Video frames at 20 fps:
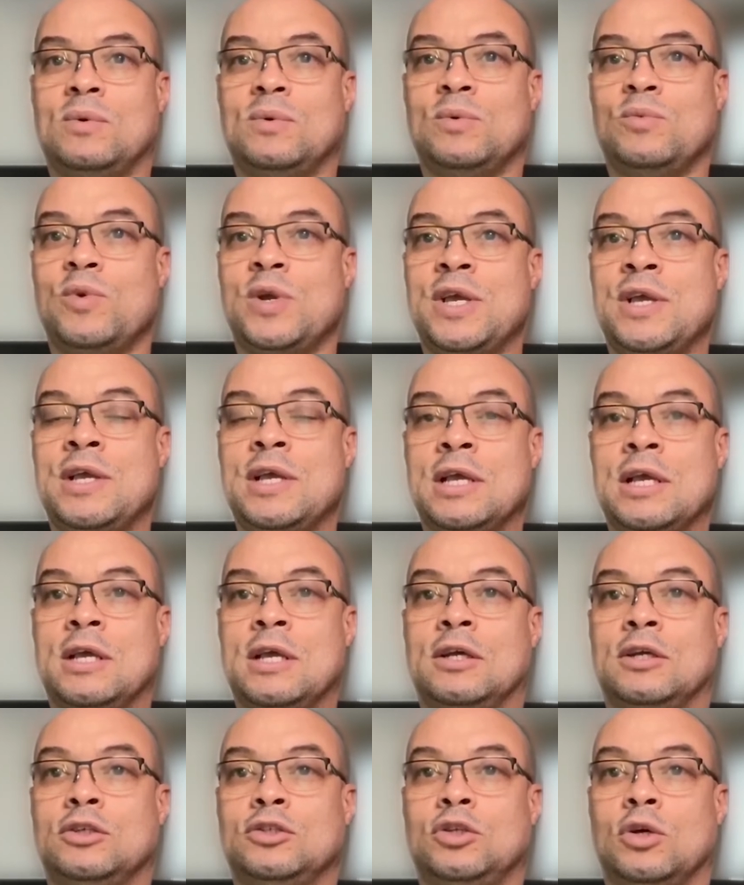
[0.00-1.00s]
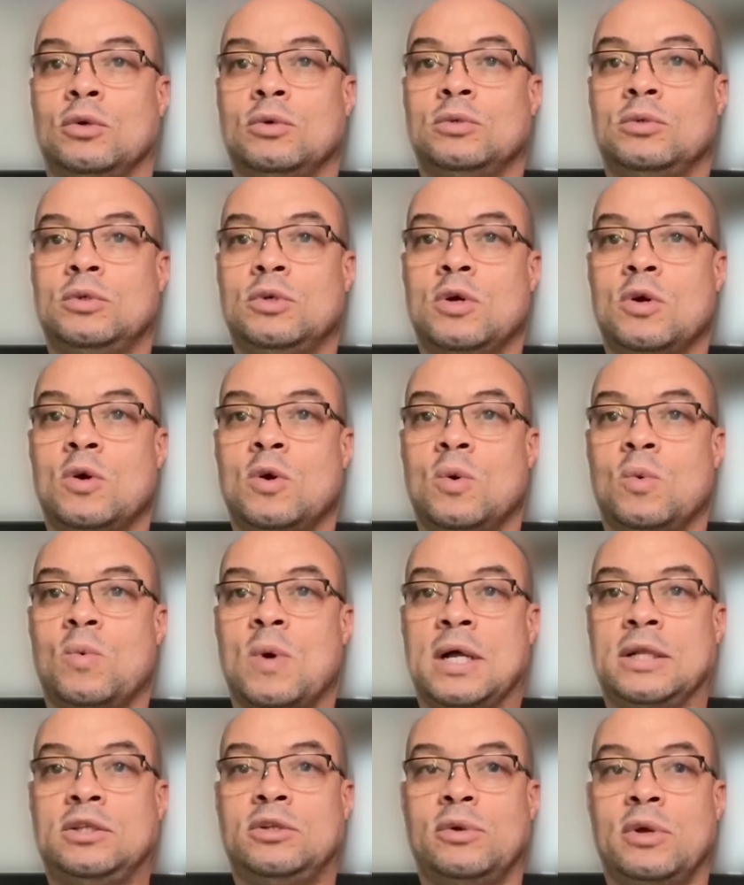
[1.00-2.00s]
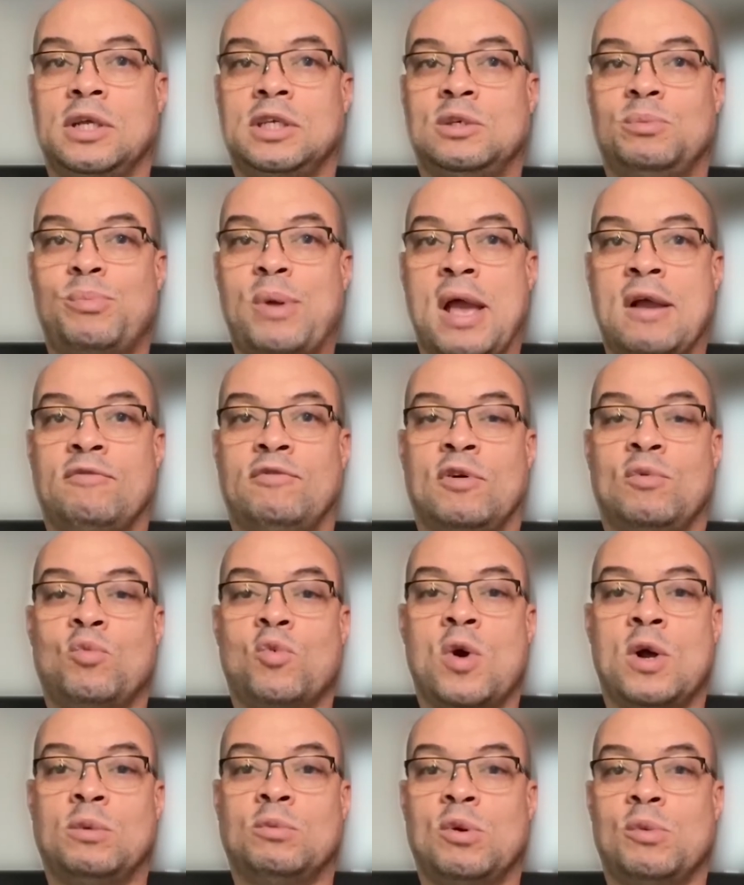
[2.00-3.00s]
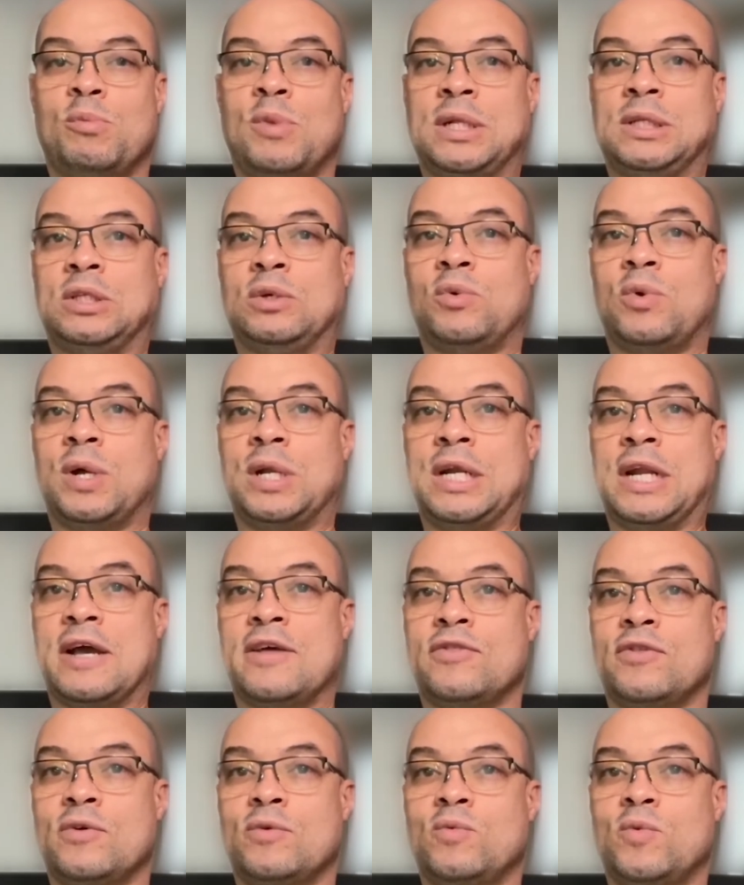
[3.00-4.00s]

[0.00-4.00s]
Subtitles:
We don't know what to expect from one moment to another.